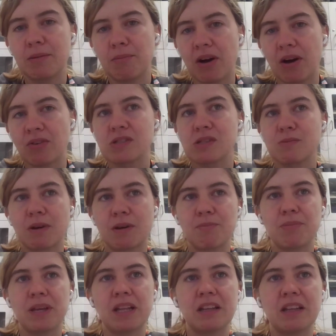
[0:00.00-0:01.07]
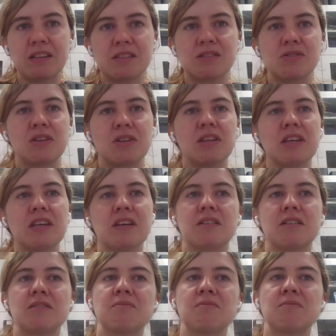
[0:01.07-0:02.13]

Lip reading: about smart buildings. So I think